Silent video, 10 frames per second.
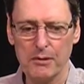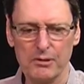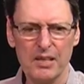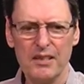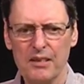well,
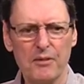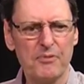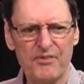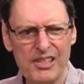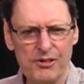you know,
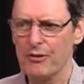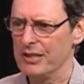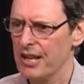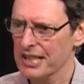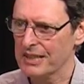finish those
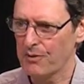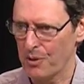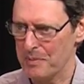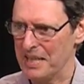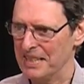dots for
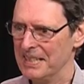me,